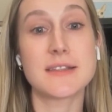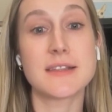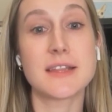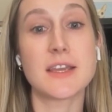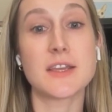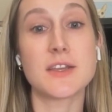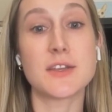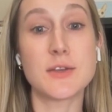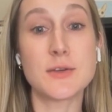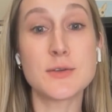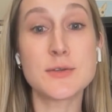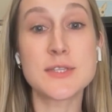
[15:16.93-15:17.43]

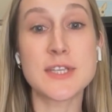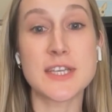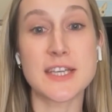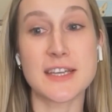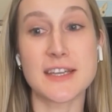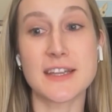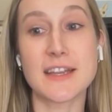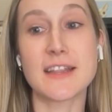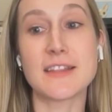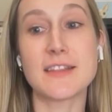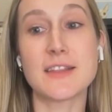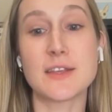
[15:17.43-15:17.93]
they use
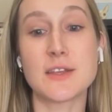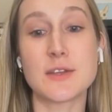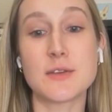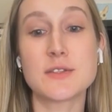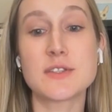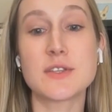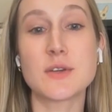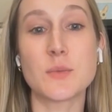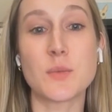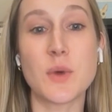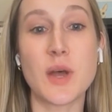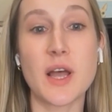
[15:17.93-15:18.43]
it and they
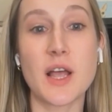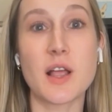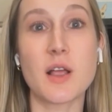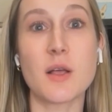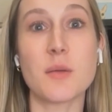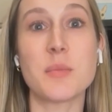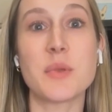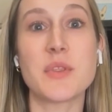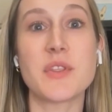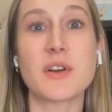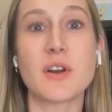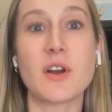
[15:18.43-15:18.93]
use it
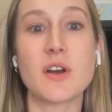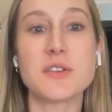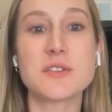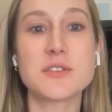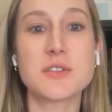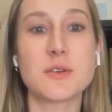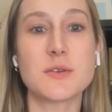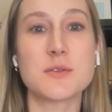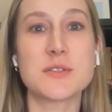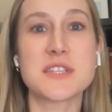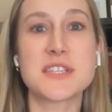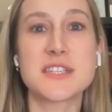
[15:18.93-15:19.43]
well, but they're
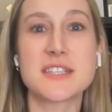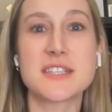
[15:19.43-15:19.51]
also